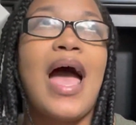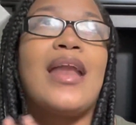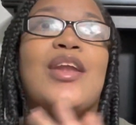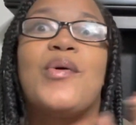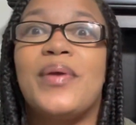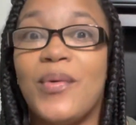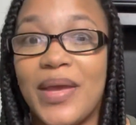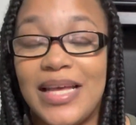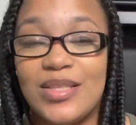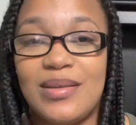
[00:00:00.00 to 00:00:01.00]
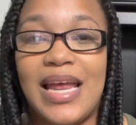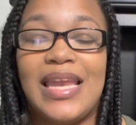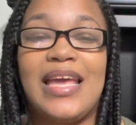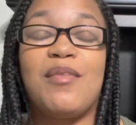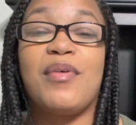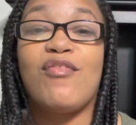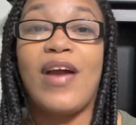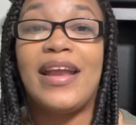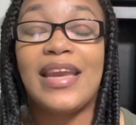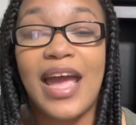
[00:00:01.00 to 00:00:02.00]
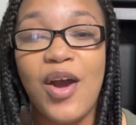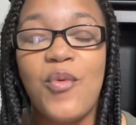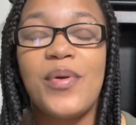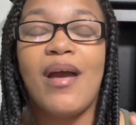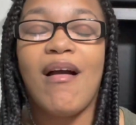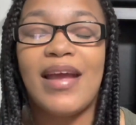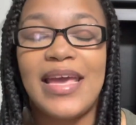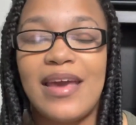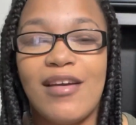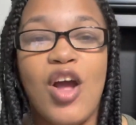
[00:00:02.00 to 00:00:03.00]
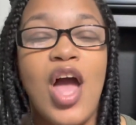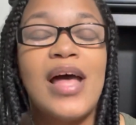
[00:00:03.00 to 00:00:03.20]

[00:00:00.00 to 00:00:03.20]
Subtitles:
I know we're gonna get into that later, but right now we are here